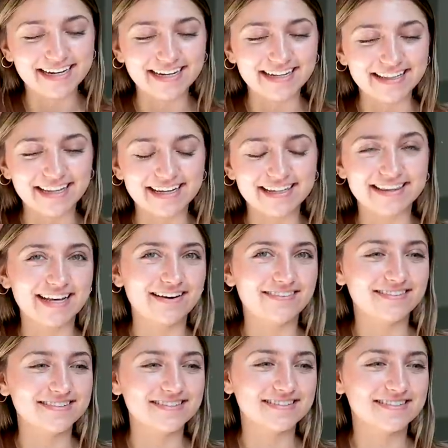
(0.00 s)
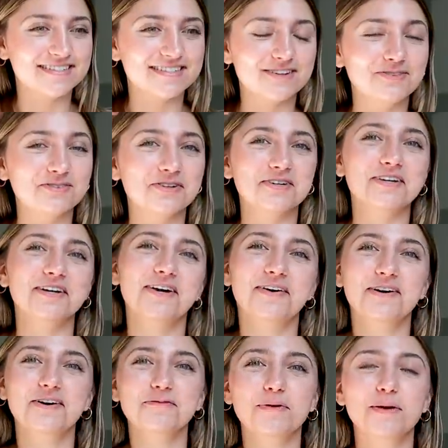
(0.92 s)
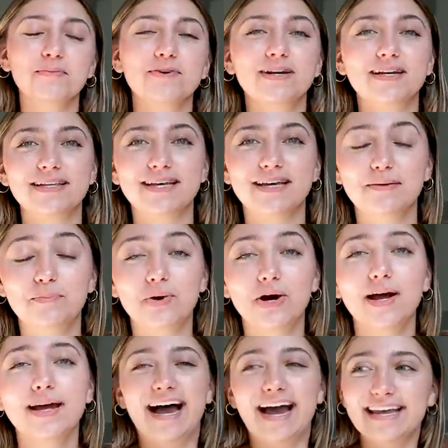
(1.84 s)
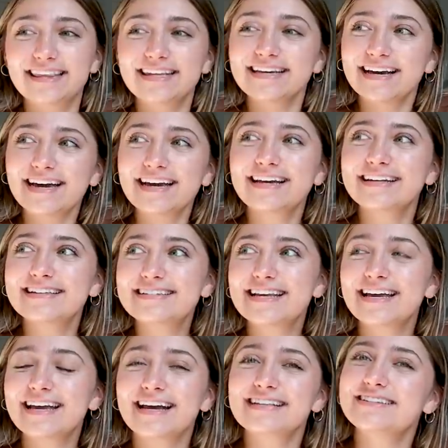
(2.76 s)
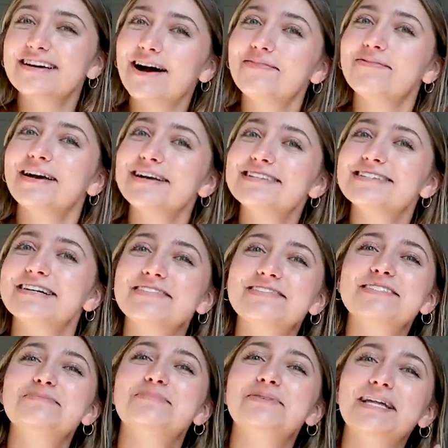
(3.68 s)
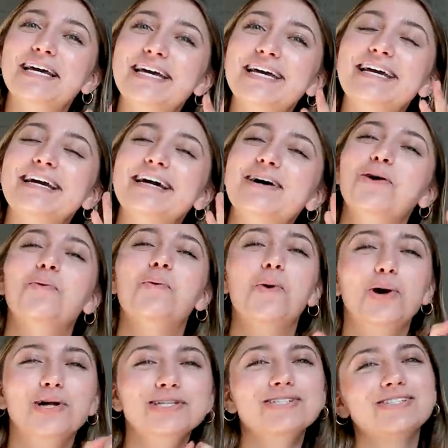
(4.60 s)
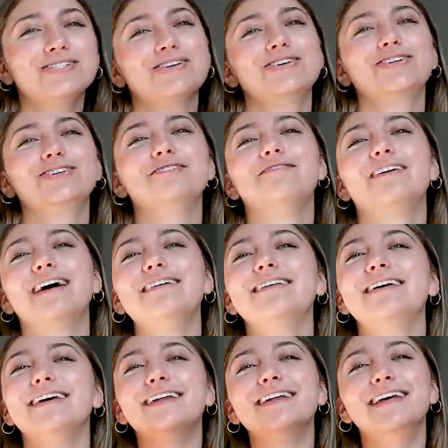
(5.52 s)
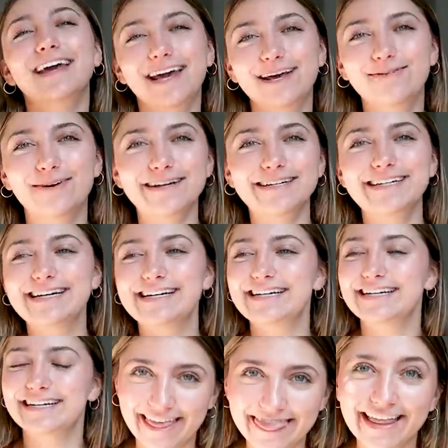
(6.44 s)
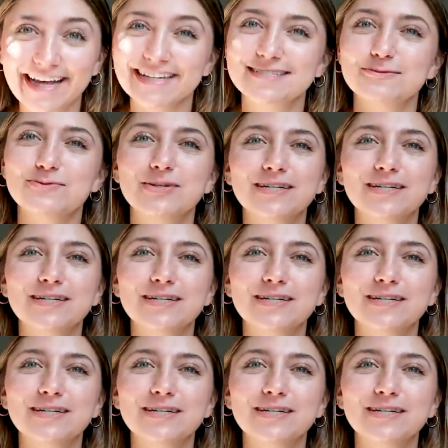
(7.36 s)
and like that was so long ago, I don't remember anything. But I think I could say I taught myself to play one song on the violin in one day, and that's a